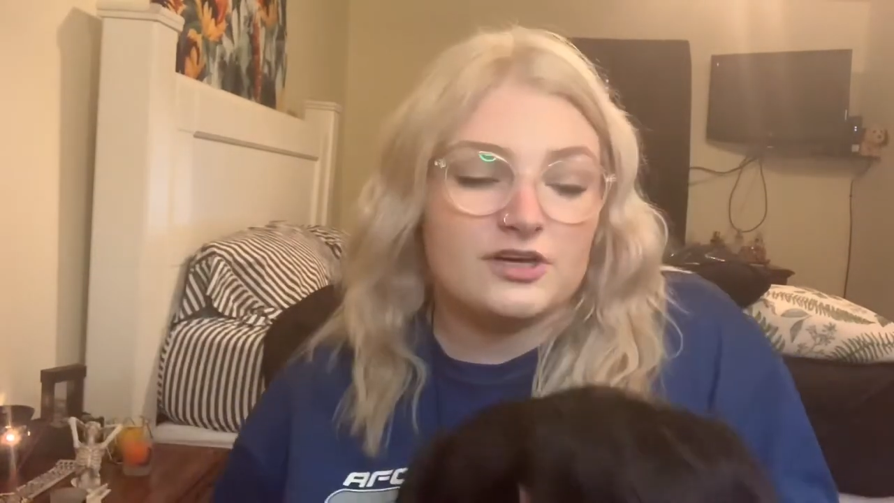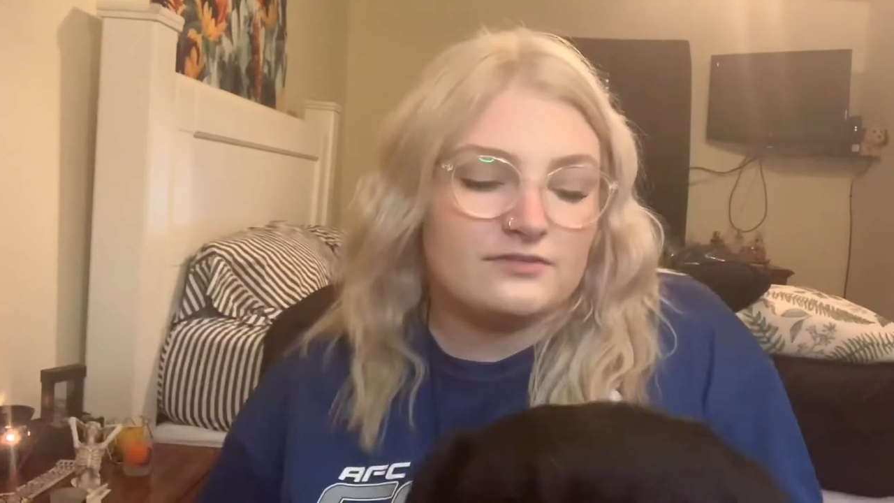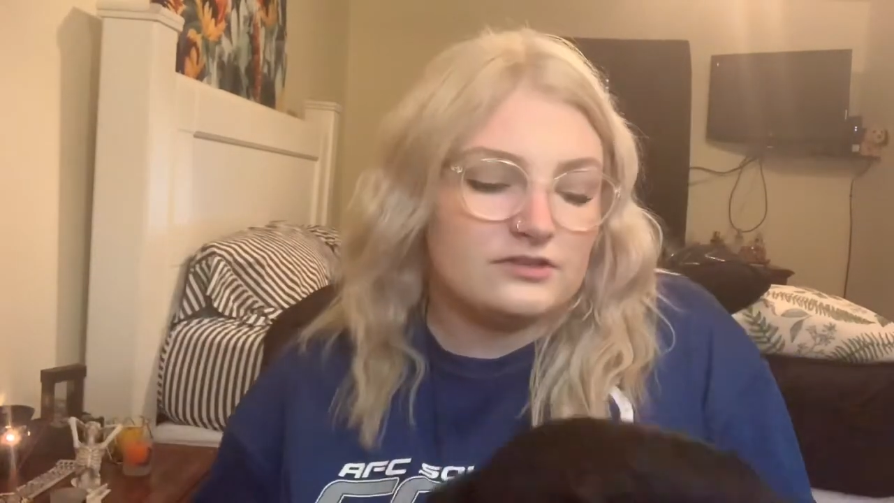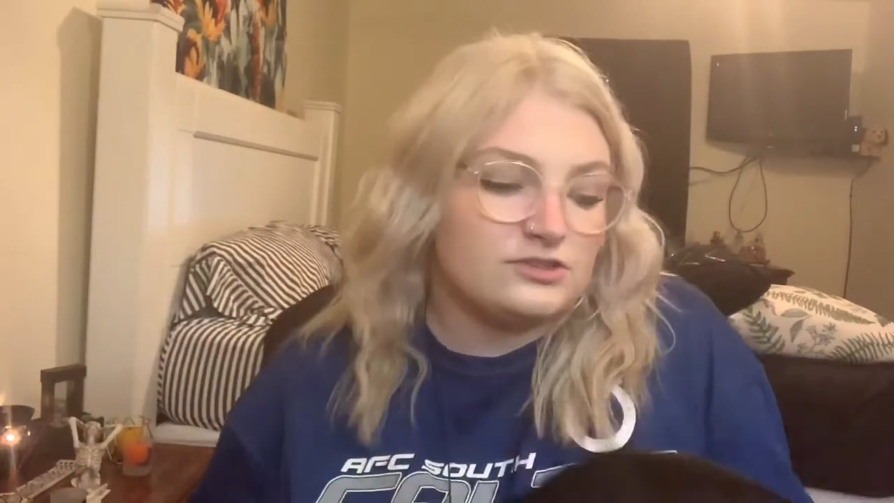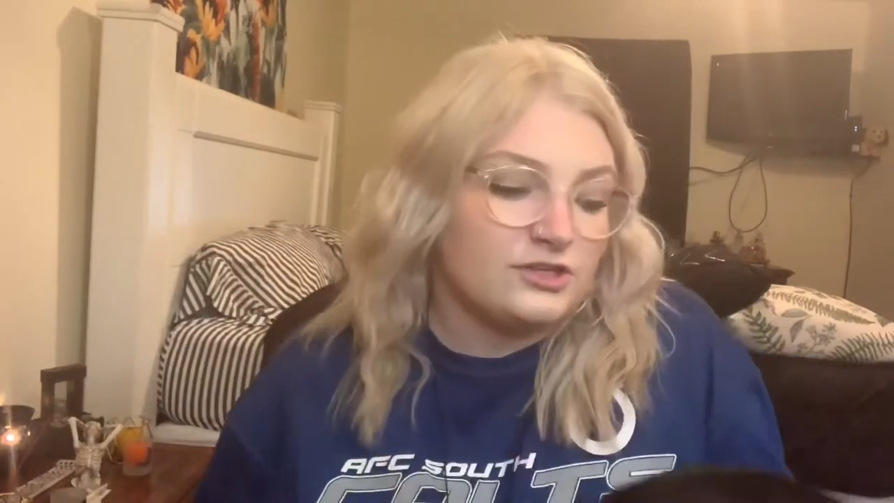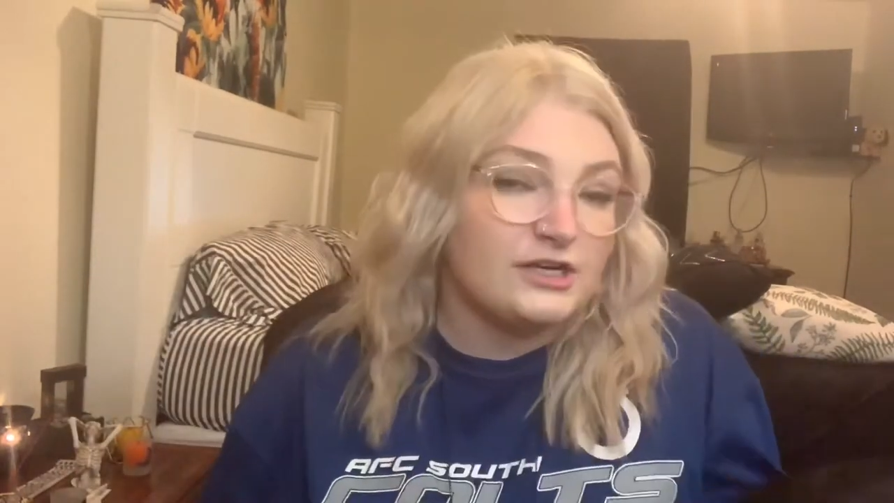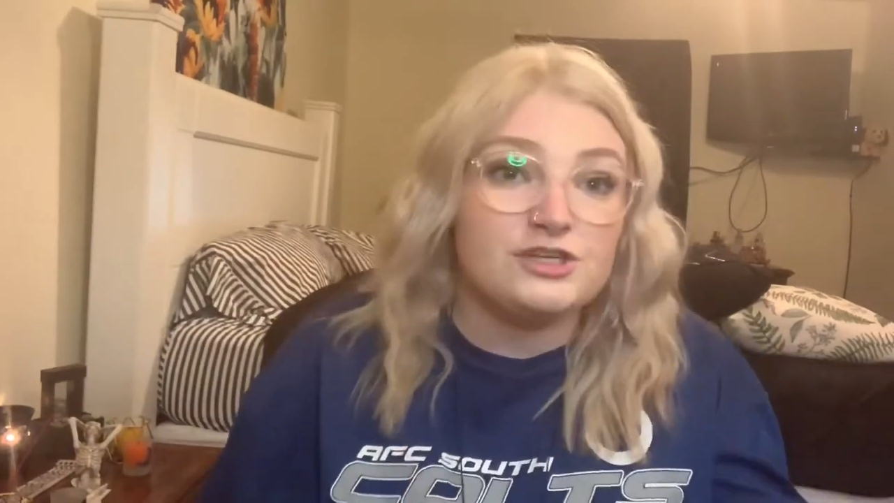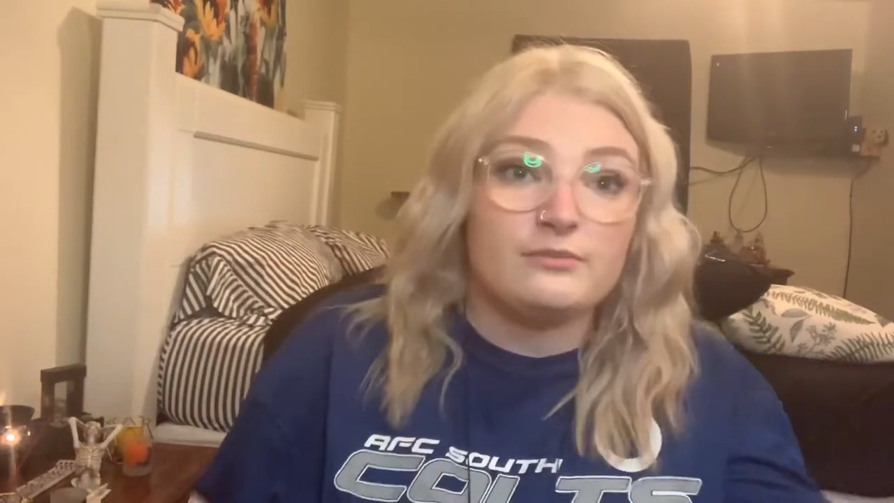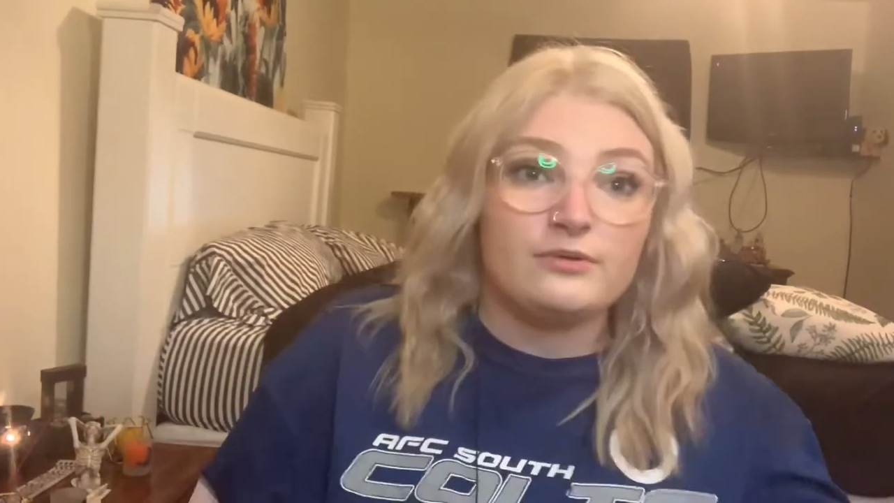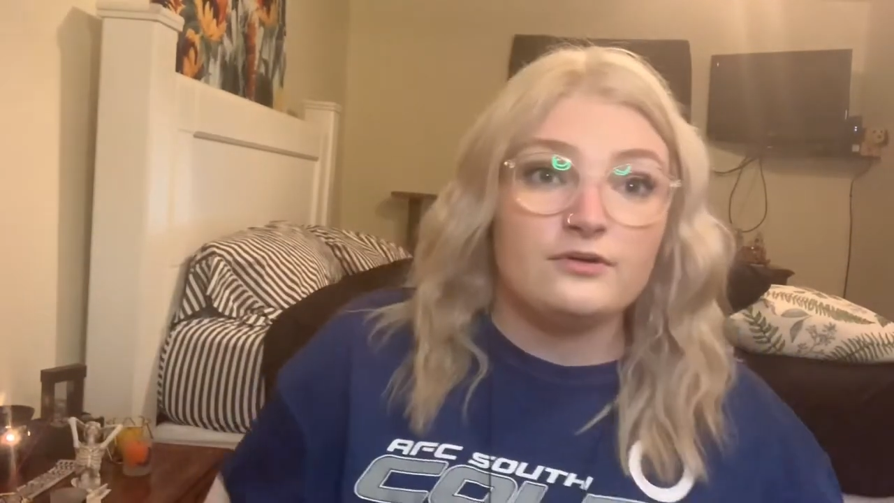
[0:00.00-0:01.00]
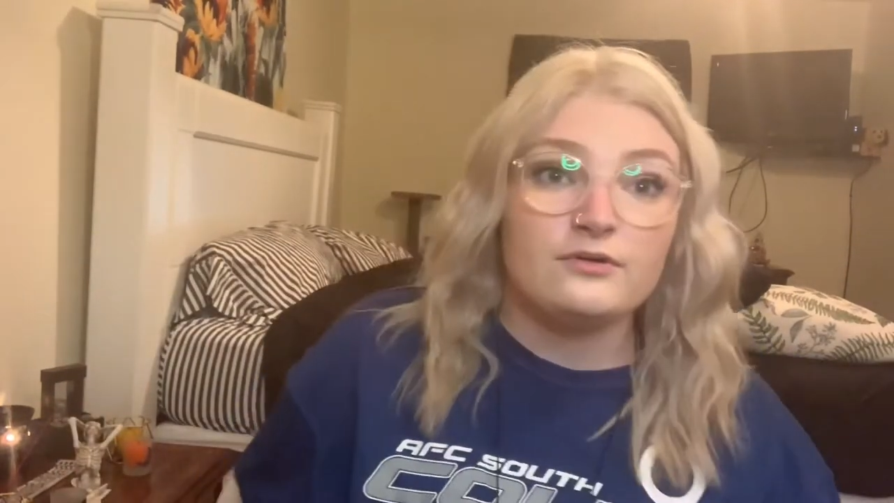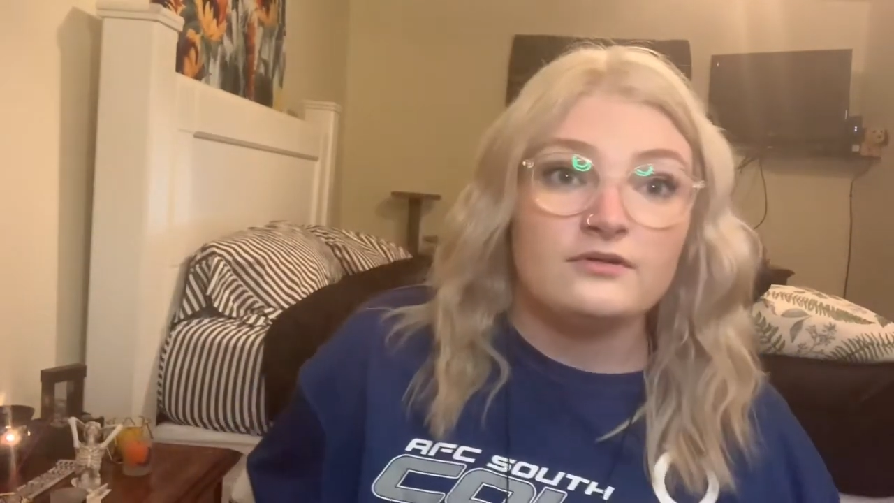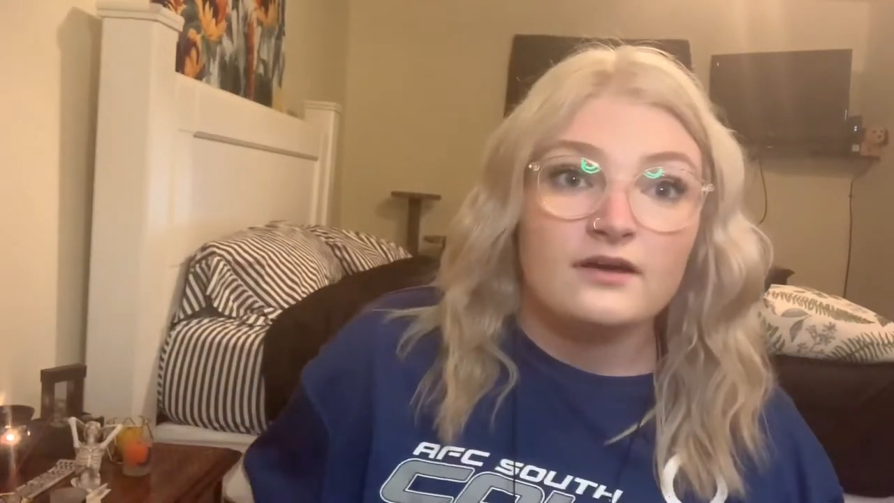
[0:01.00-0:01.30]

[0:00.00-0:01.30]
covered in dry shampoo.